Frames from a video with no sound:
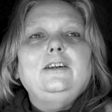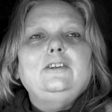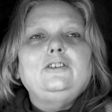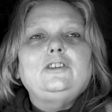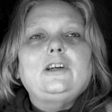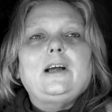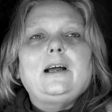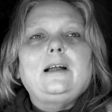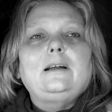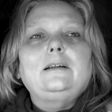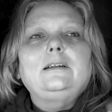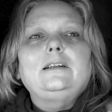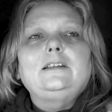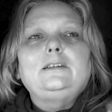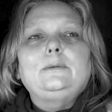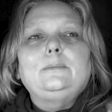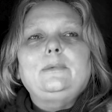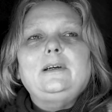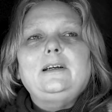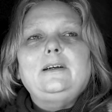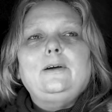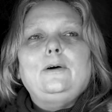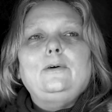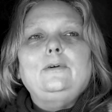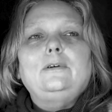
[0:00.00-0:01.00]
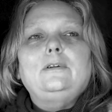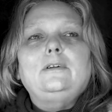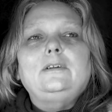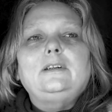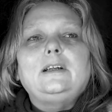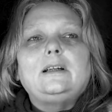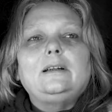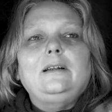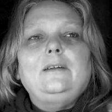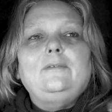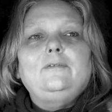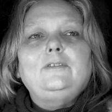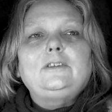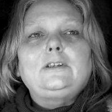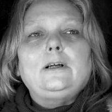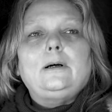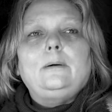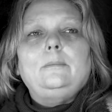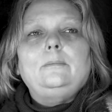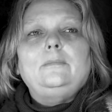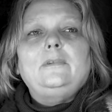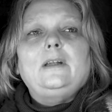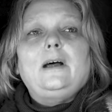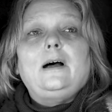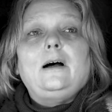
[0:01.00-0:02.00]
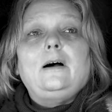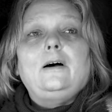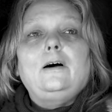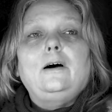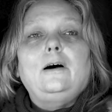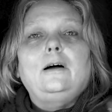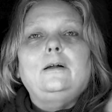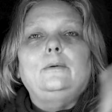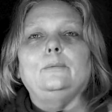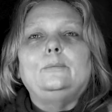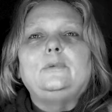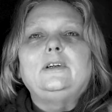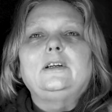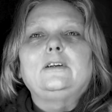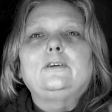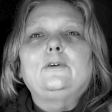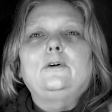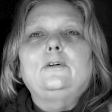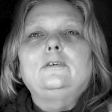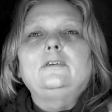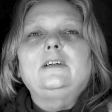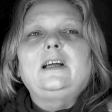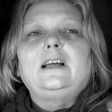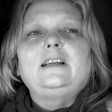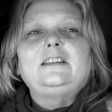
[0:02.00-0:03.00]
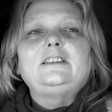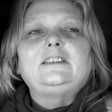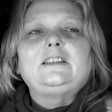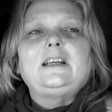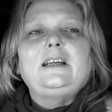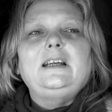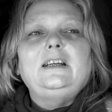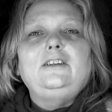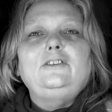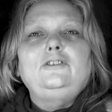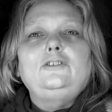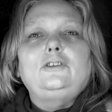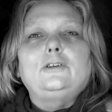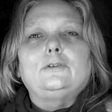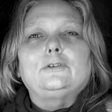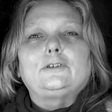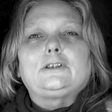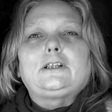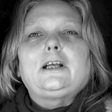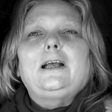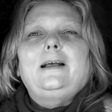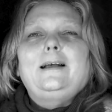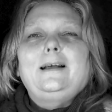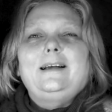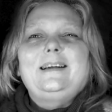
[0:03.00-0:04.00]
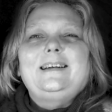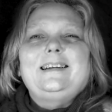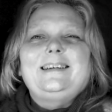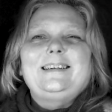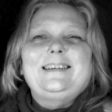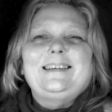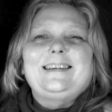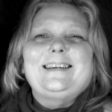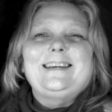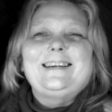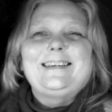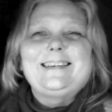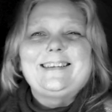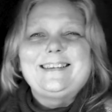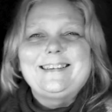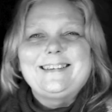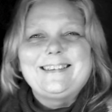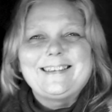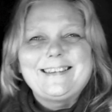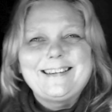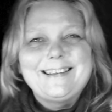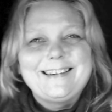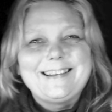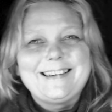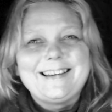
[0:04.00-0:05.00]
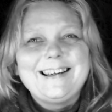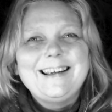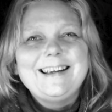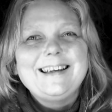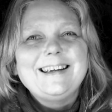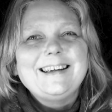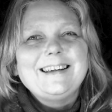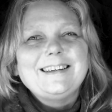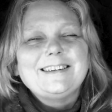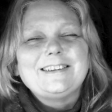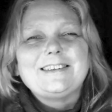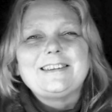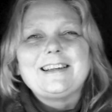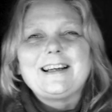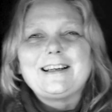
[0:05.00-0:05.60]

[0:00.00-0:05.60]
Charlie's my uncle, he lives up in that hut, and we're all his angels." So